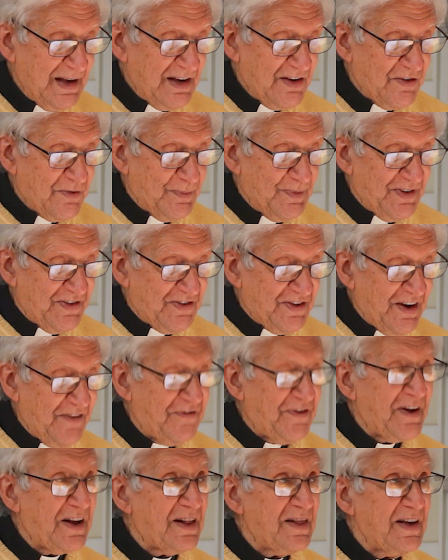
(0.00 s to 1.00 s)

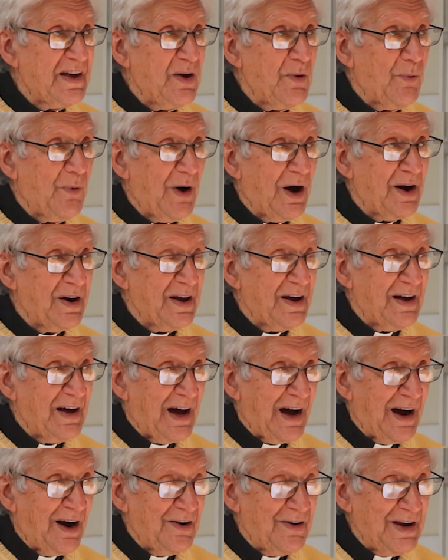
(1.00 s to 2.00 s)
specifically
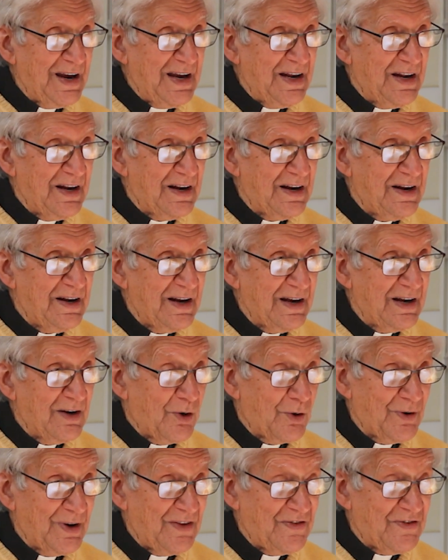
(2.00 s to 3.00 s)
what are needed
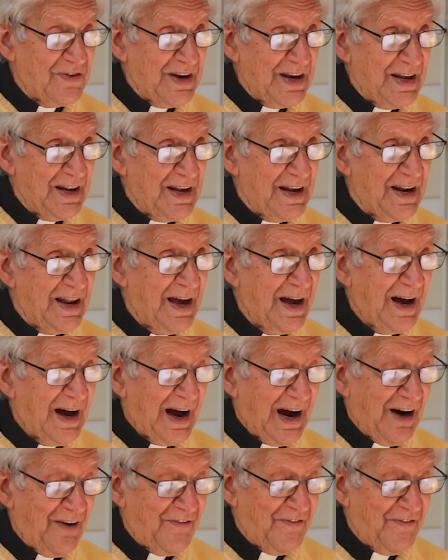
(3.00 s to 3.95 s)
or is needed are